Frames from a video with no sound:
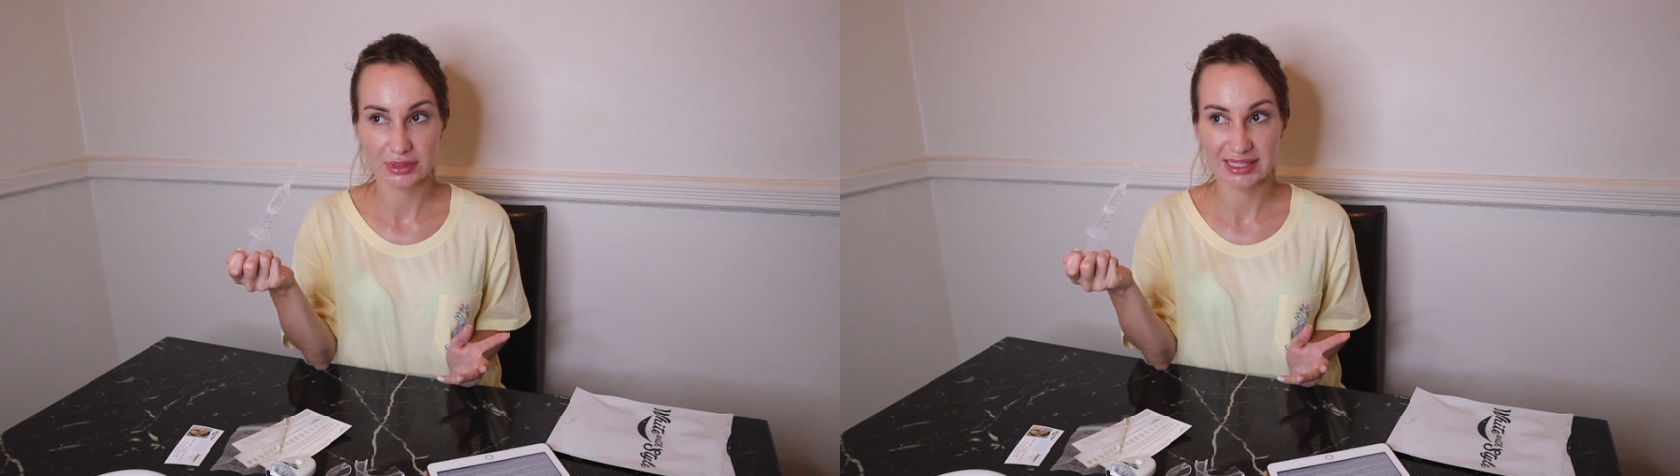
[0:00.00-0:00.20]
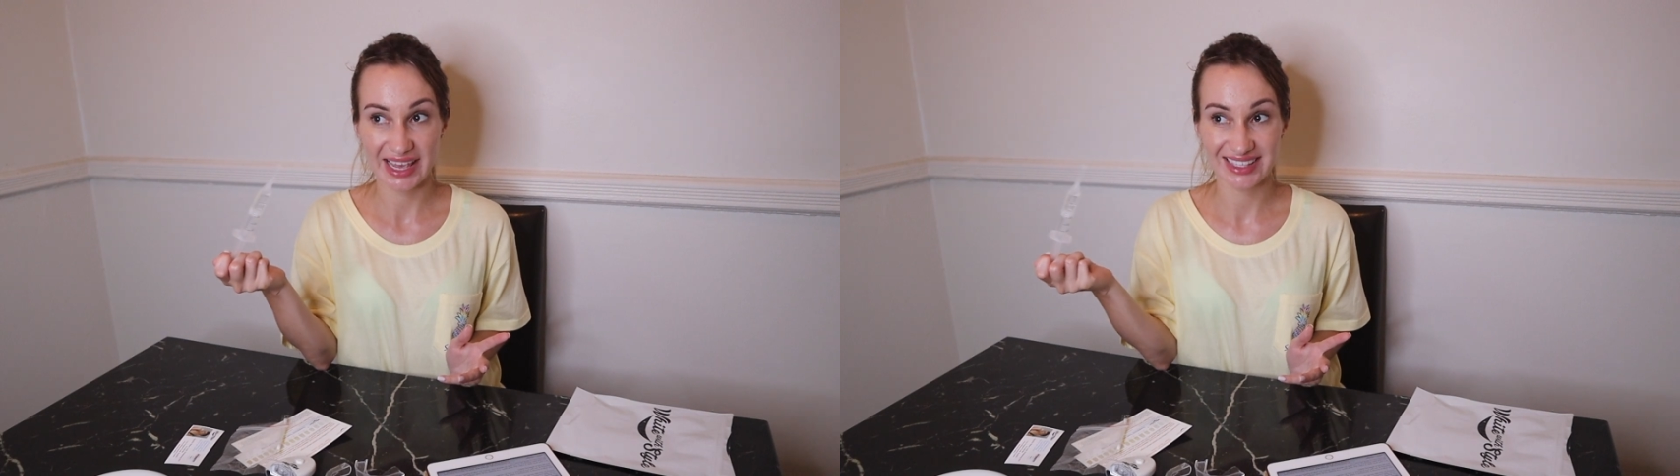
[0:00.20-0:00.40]

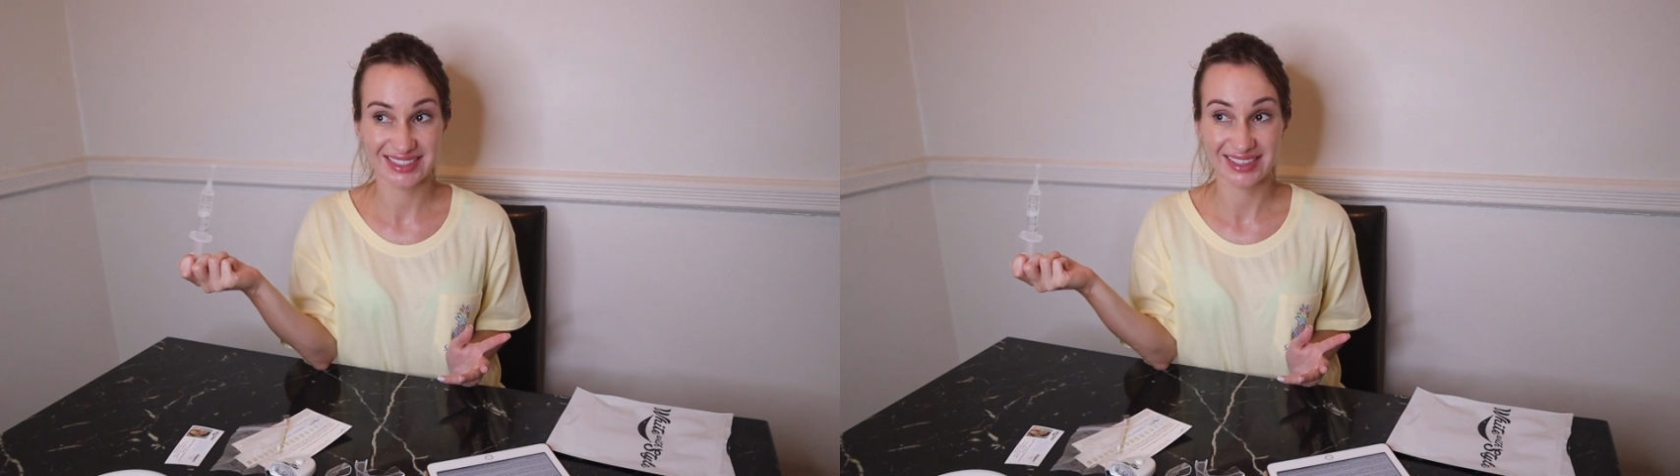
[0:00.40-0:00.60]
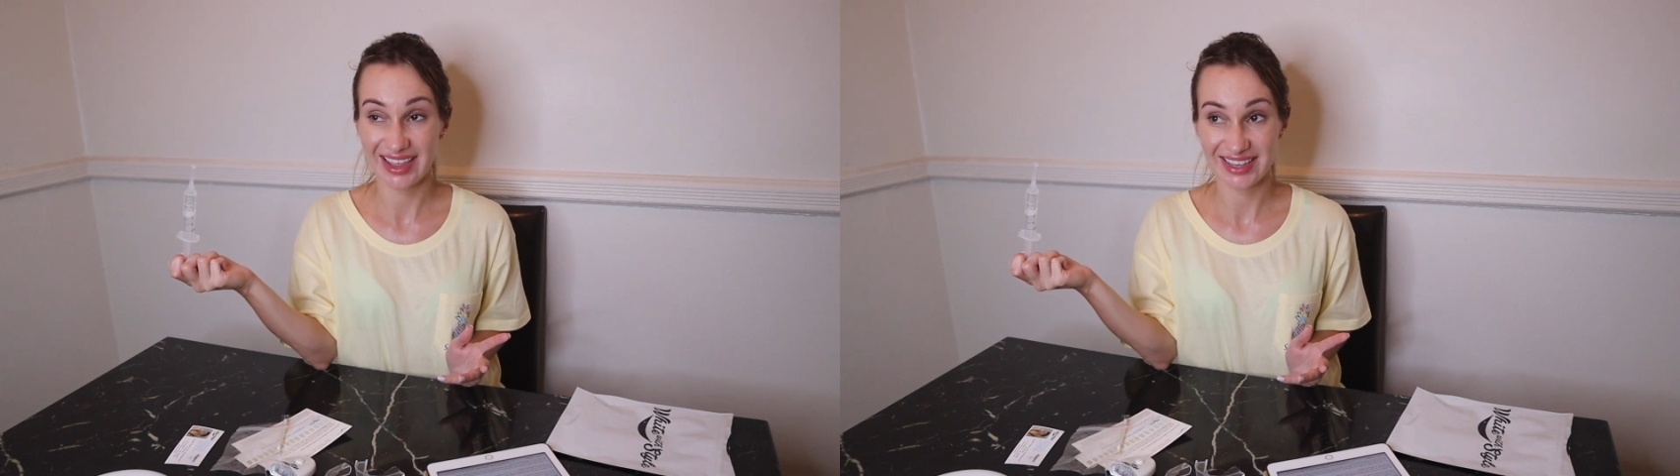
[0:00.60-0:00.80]

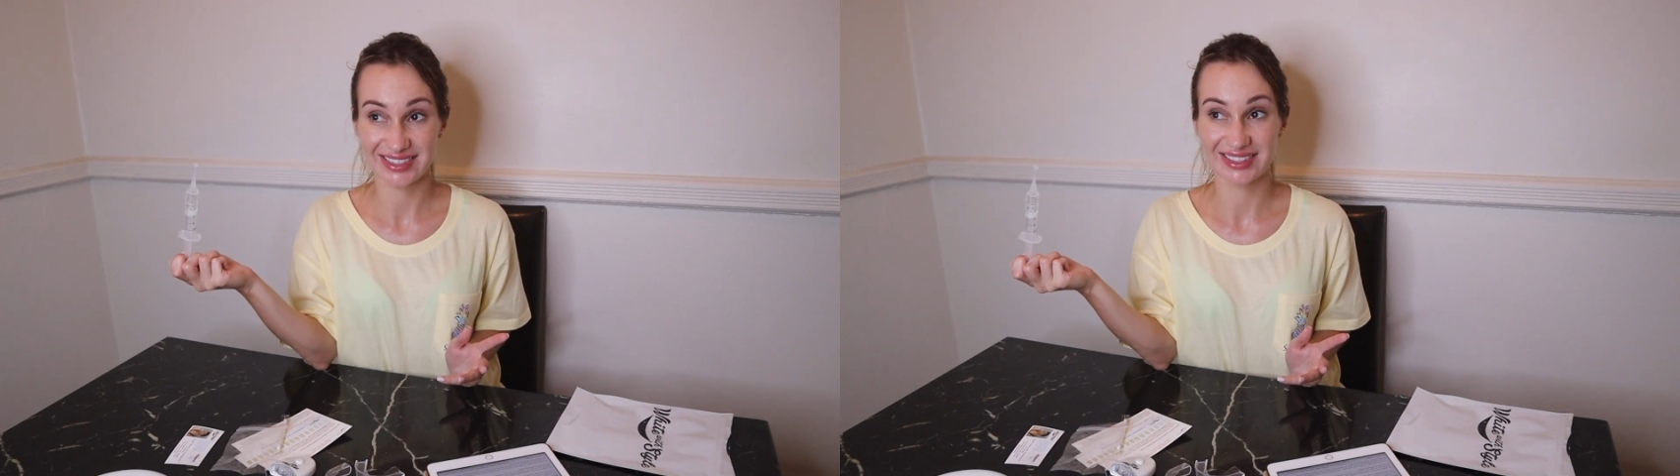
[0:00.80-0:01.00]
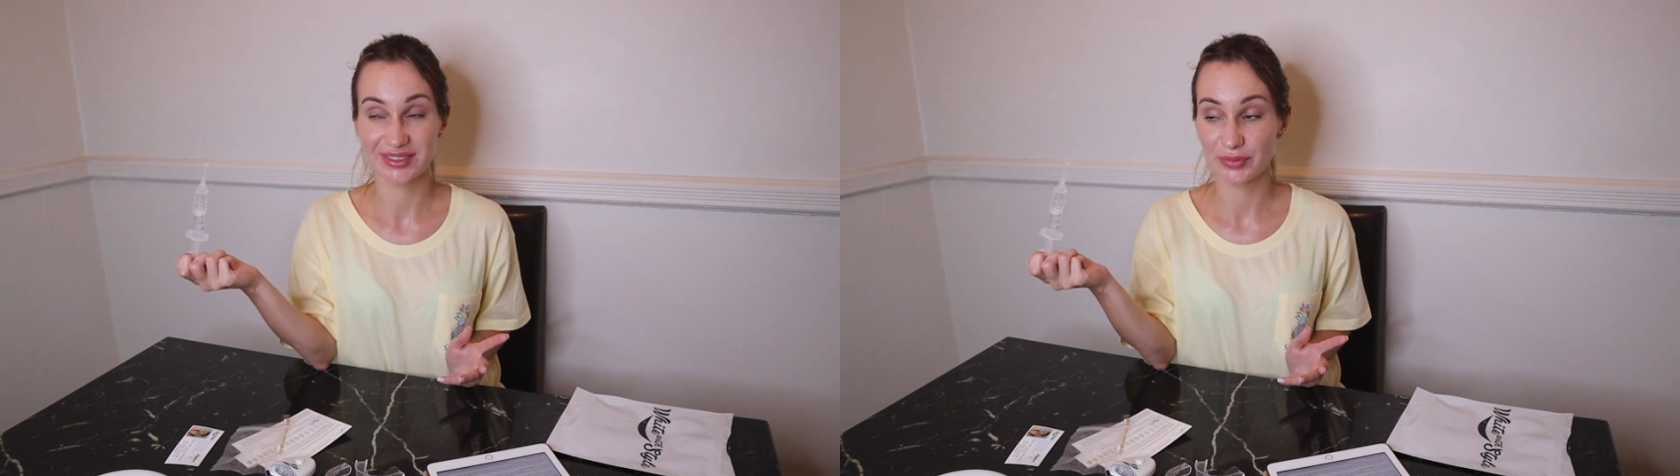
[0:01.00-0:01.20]

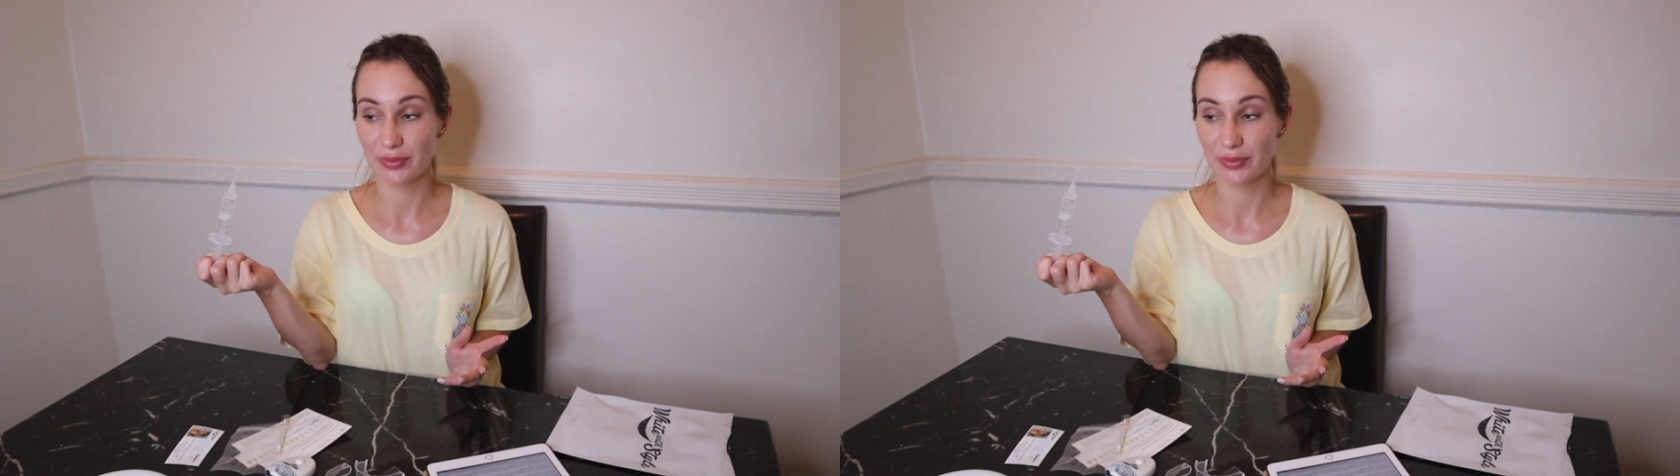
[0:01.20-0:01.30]
tasteless